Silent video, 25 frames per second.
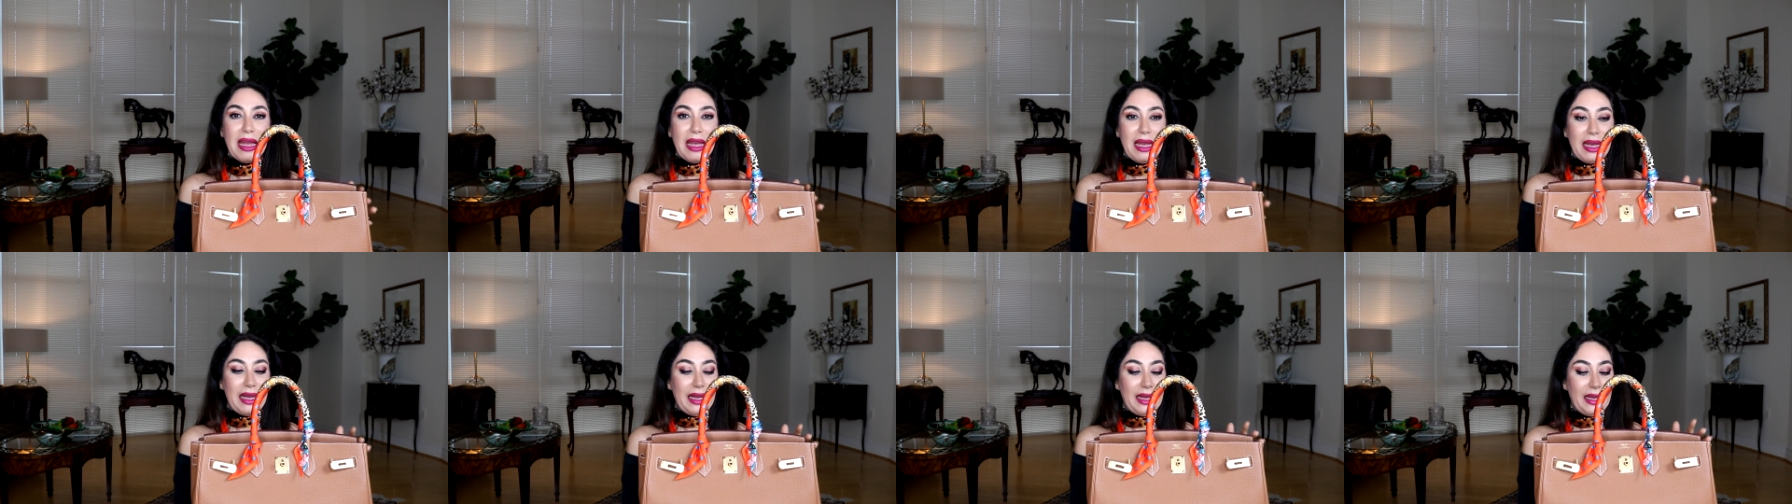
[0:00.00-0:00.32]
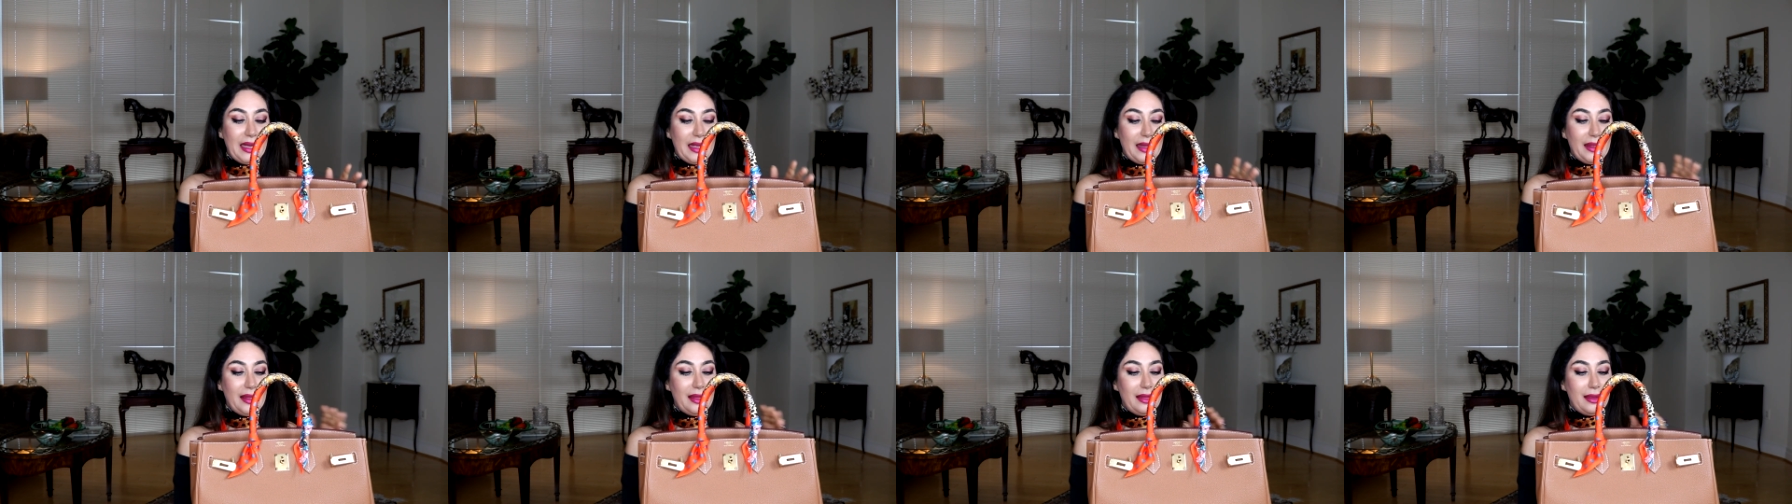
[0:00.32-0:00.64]

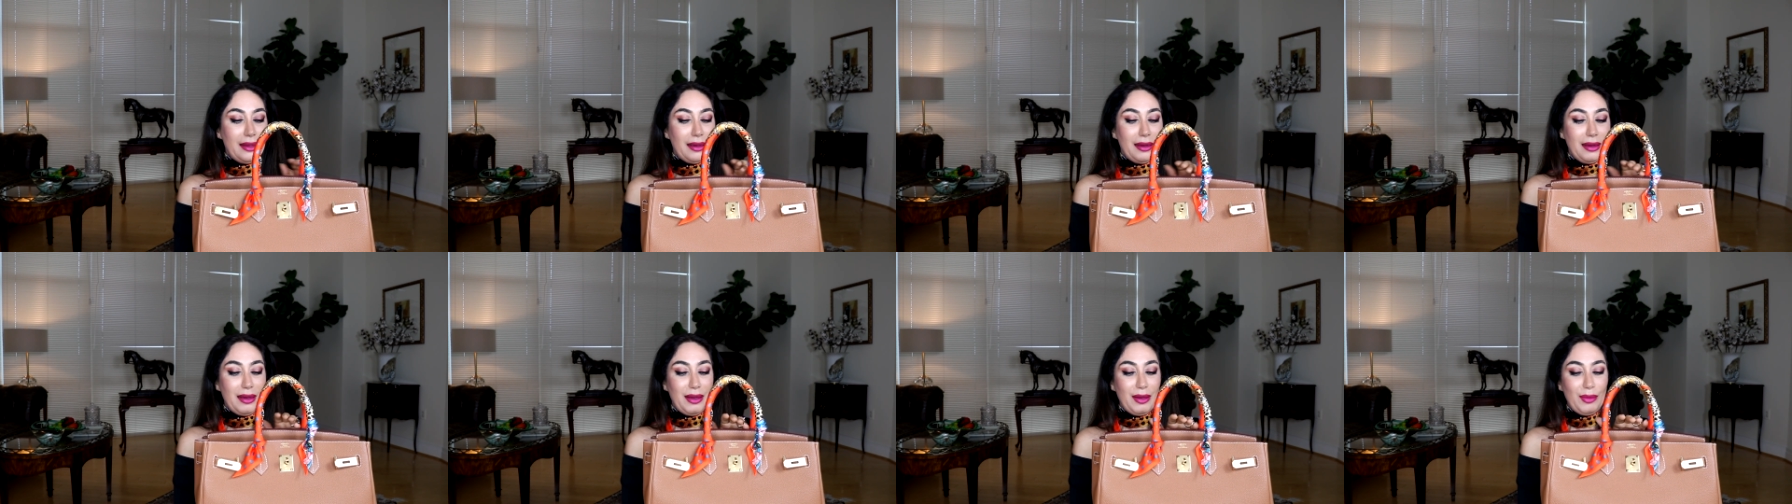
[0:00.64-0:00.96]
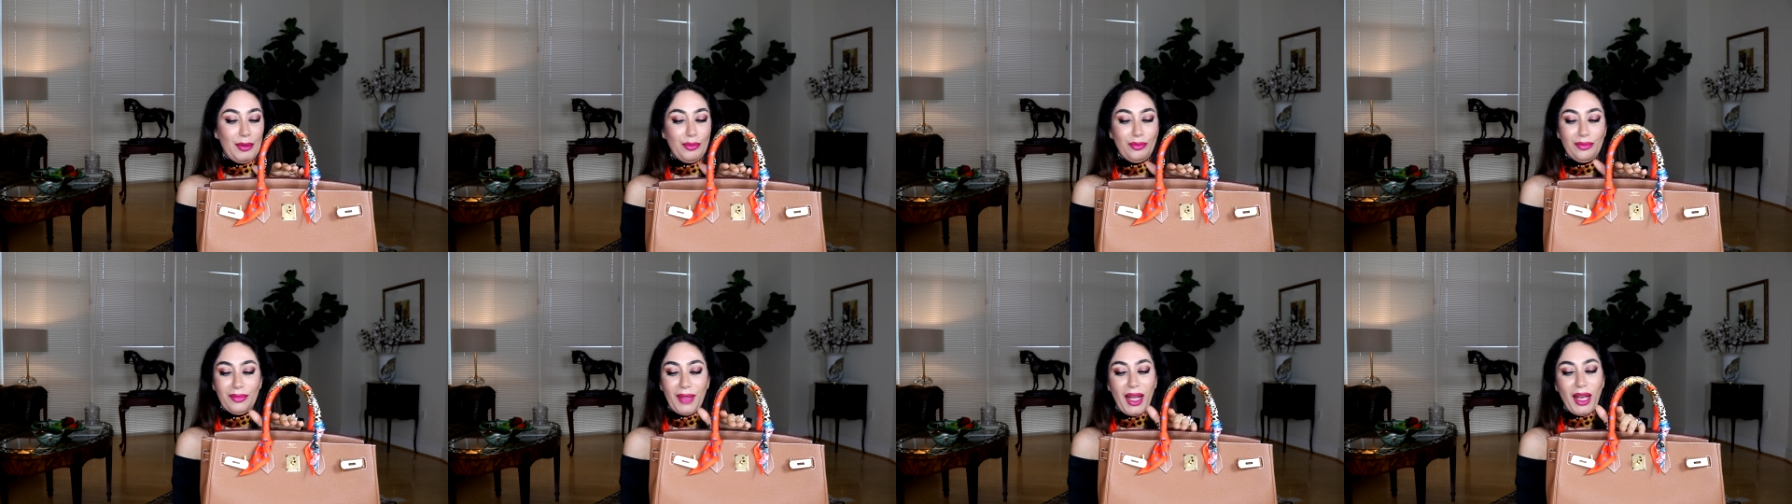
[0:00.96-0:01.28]
and uh,
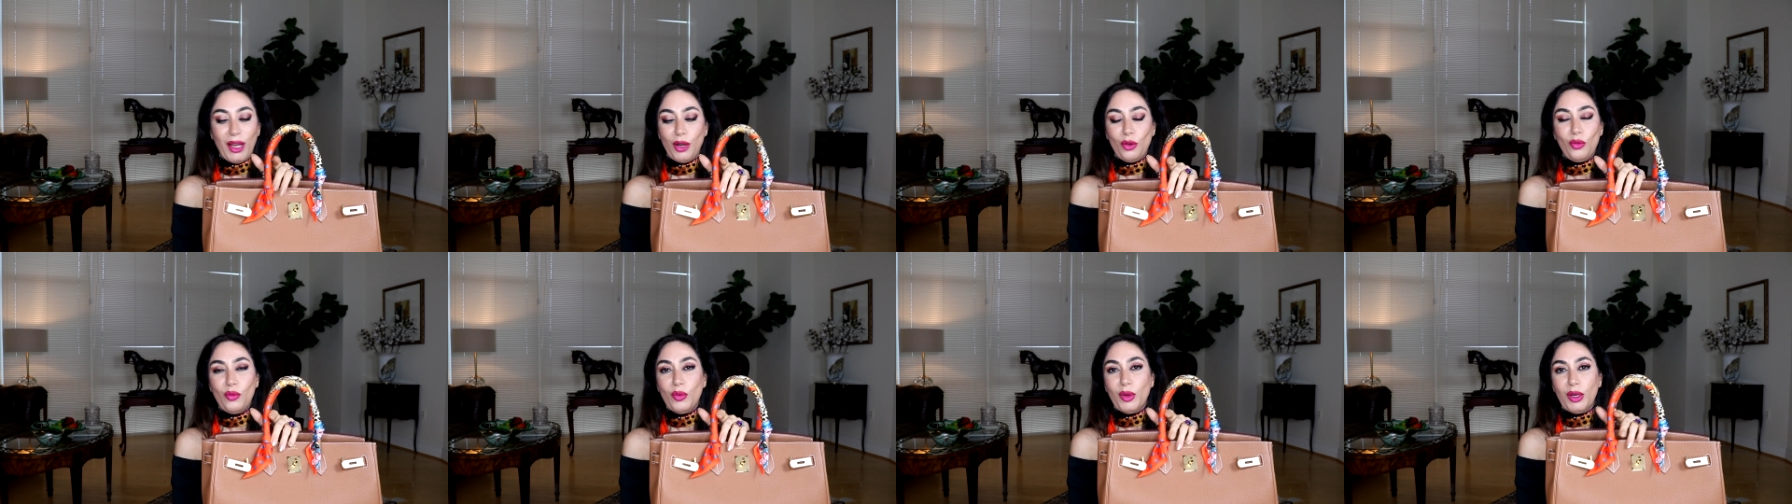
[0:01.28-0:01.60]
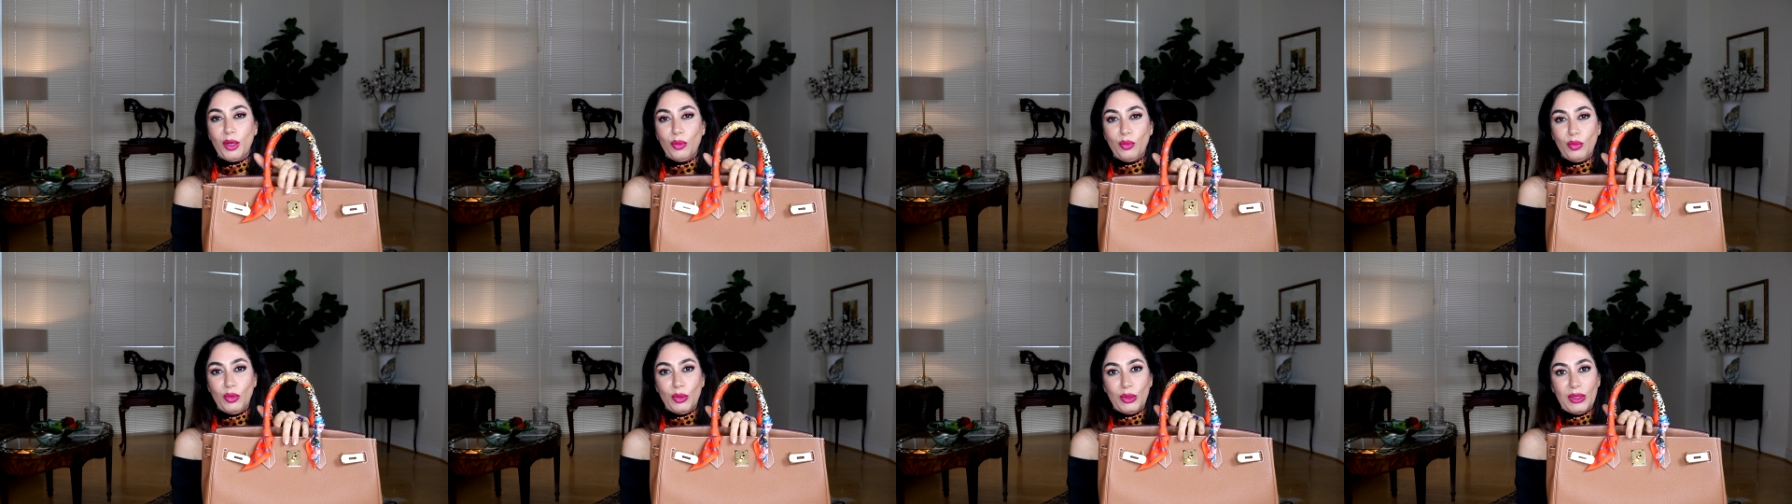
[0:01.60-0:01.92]
I don't want
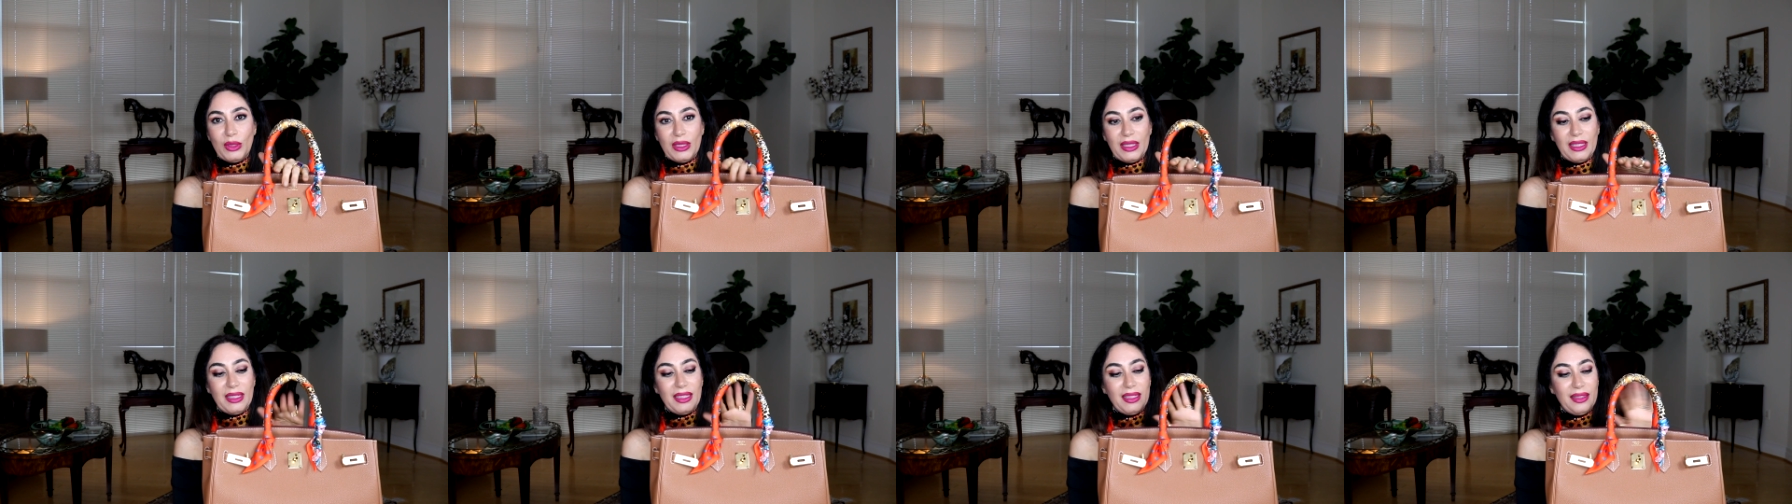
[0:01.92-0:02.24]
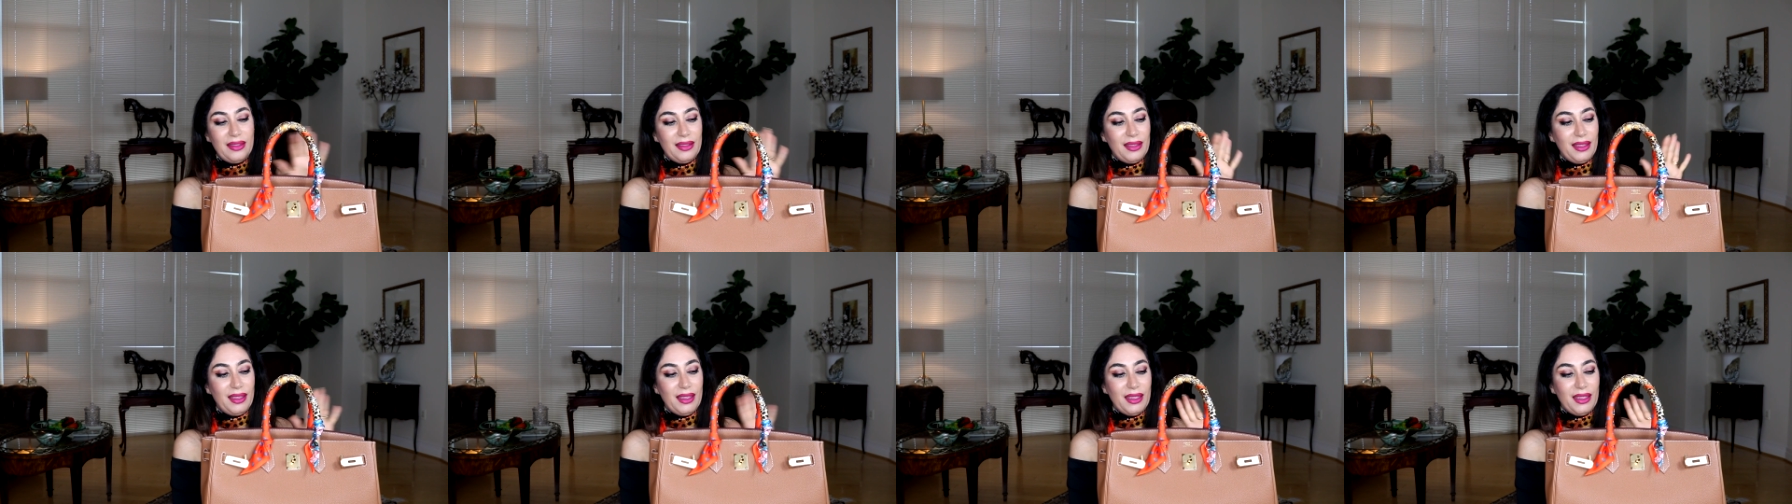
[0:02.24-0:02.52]
to put anything,